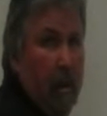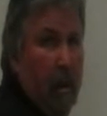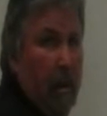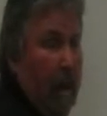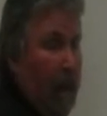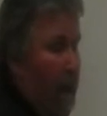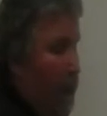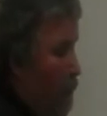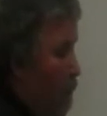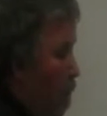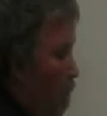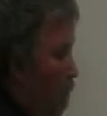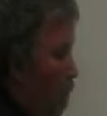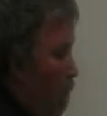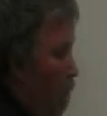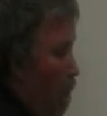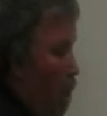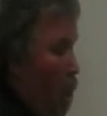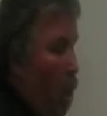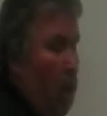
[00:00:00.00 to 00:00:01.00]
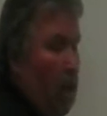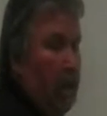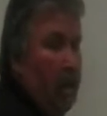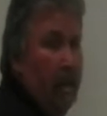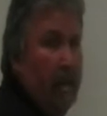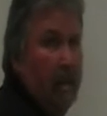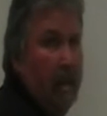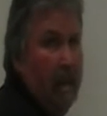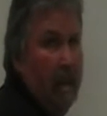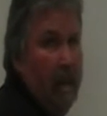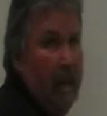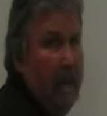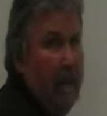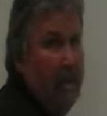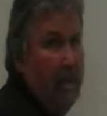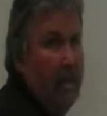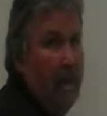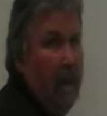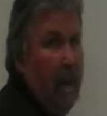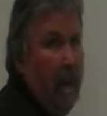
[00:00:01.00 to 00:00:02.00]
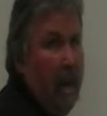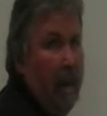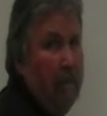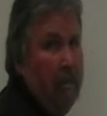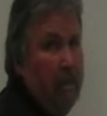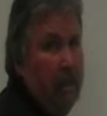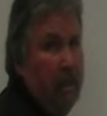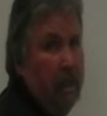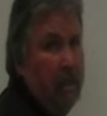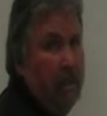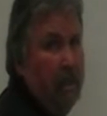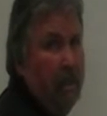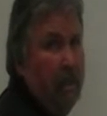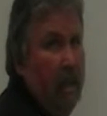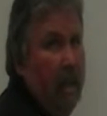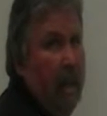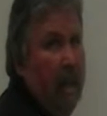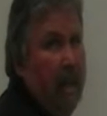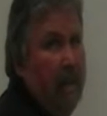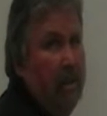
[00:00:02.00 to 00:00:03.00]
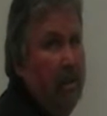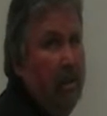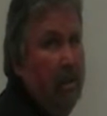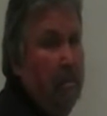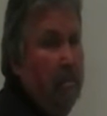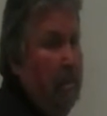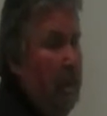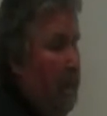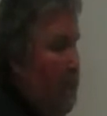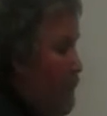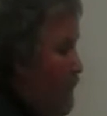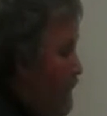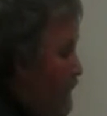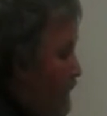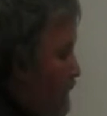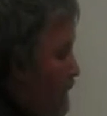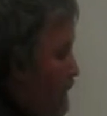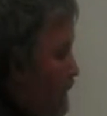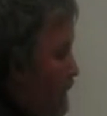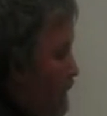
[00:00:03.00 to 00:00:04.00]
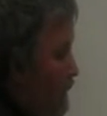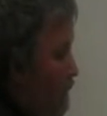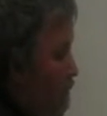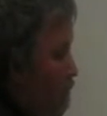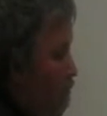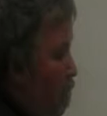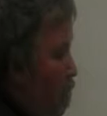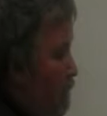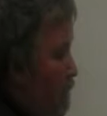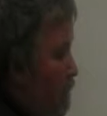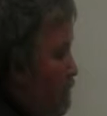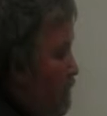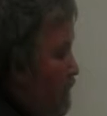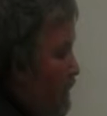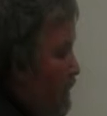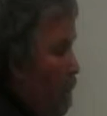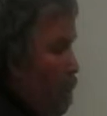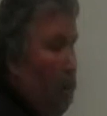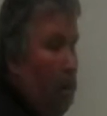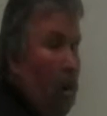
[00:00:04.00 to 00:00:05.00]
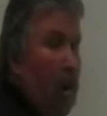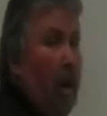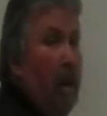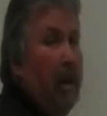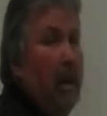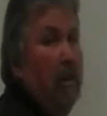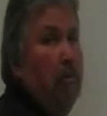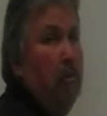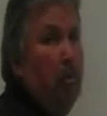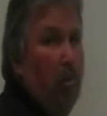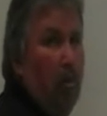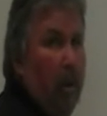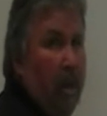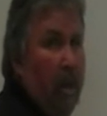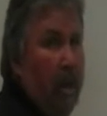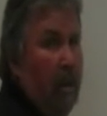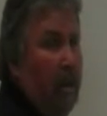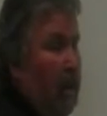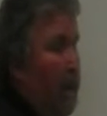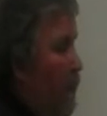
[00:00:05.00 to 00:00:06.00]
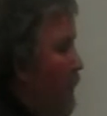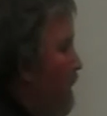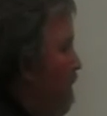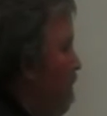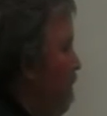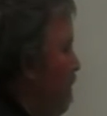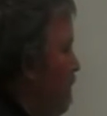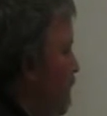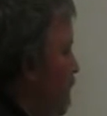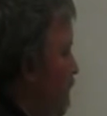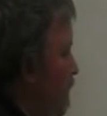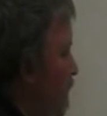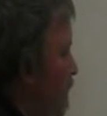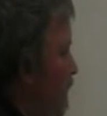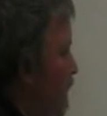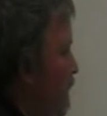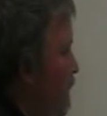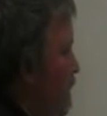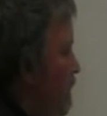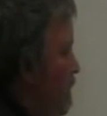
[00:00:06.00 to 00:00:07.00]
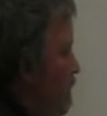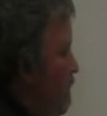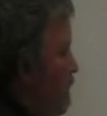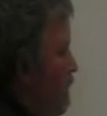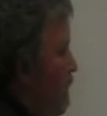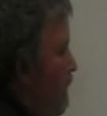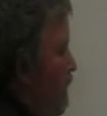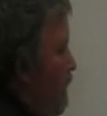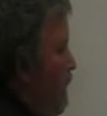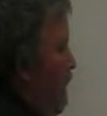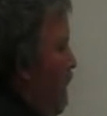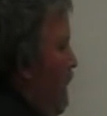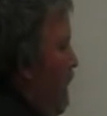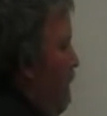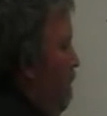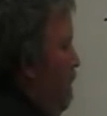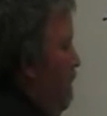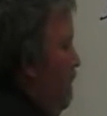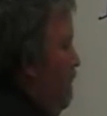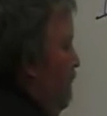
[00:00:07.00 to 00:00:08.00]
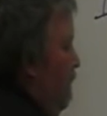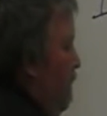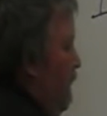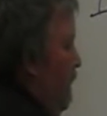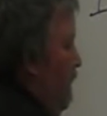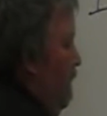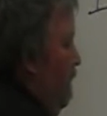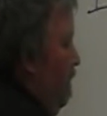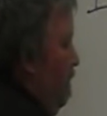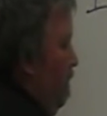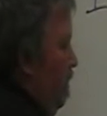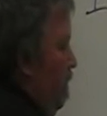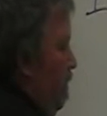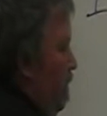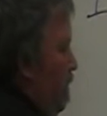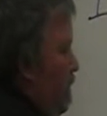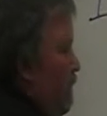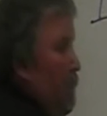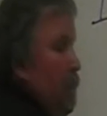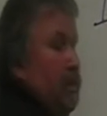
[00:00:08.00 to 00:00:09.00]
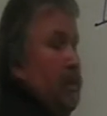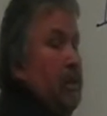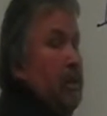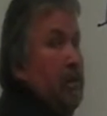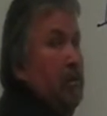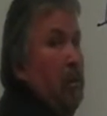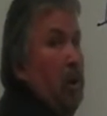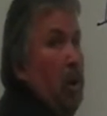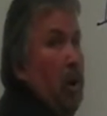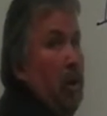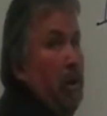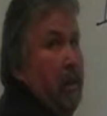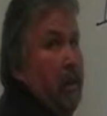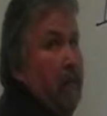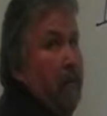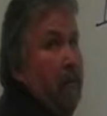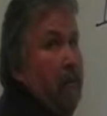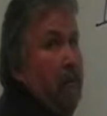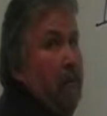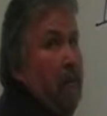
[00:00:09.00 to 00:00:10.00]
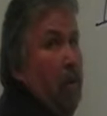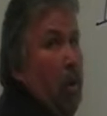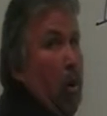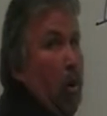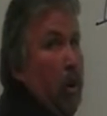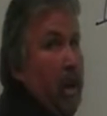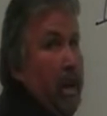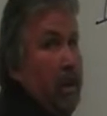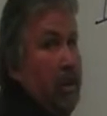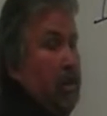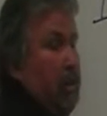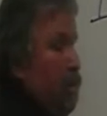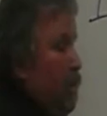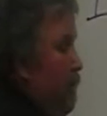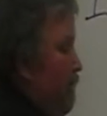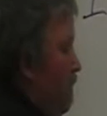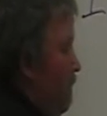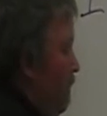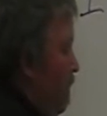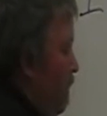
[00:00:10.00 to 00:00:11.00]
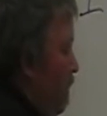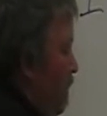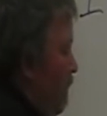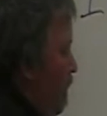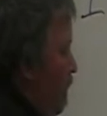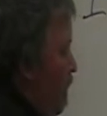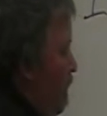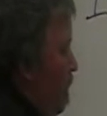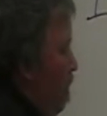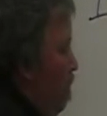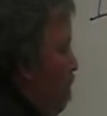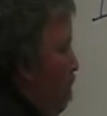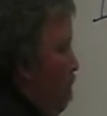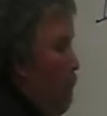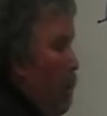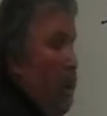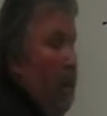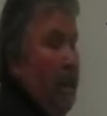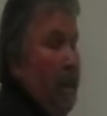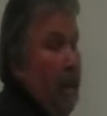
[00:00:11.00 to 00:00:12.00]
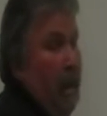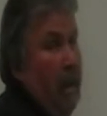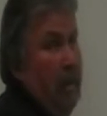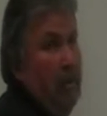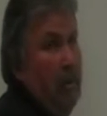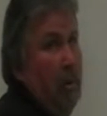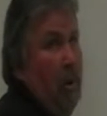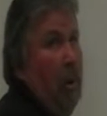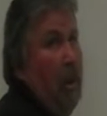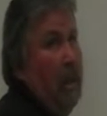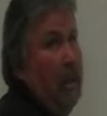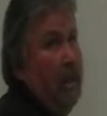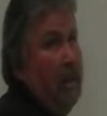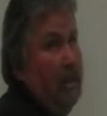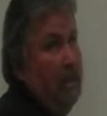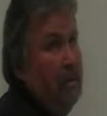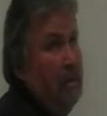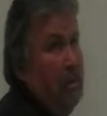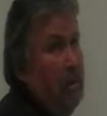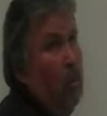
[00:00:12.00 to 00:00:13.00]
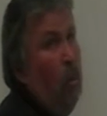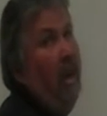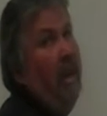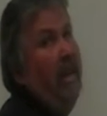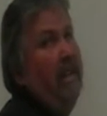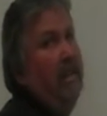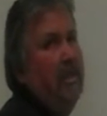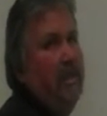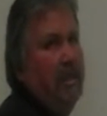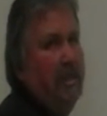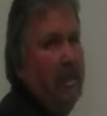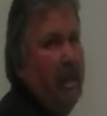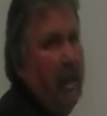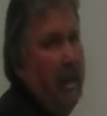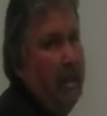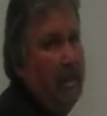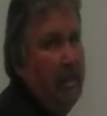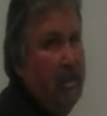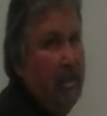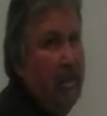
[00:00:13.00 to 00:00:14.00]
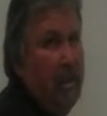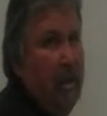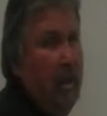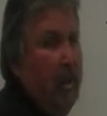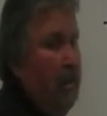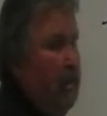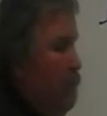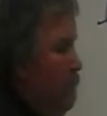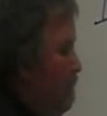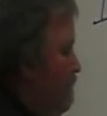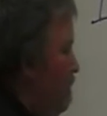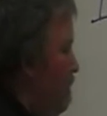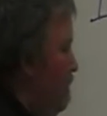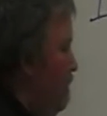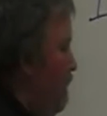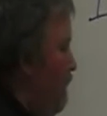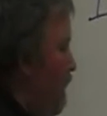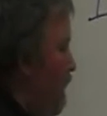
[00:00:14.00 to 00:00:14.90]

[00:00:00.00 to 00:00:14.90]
how long each object line should be. In other words, how long in real life the thing is. Obviously, this is more than 4 inches, but I'm drawing it to twice the size of scale instead